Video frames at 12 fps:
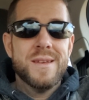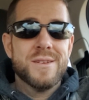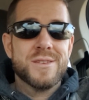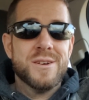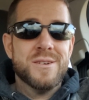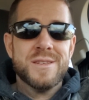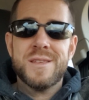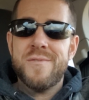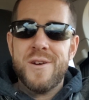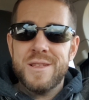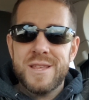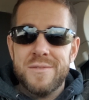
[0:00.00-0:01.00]
So, this is a
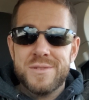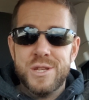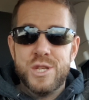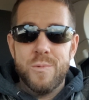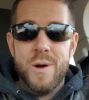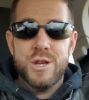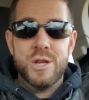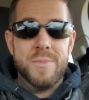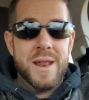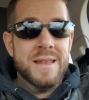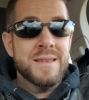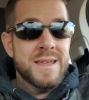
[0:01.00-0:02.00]
very tough situation,
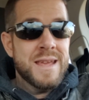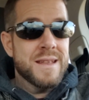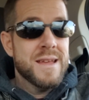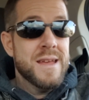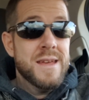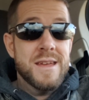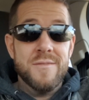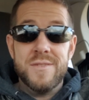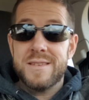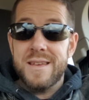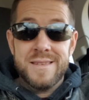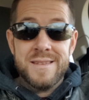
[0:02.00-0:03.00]
but indeed, if
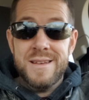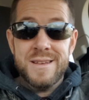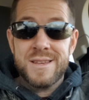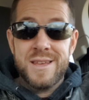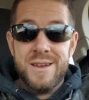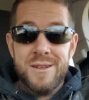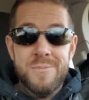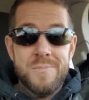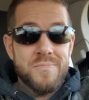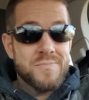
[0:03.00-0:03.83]
this isn't his kid,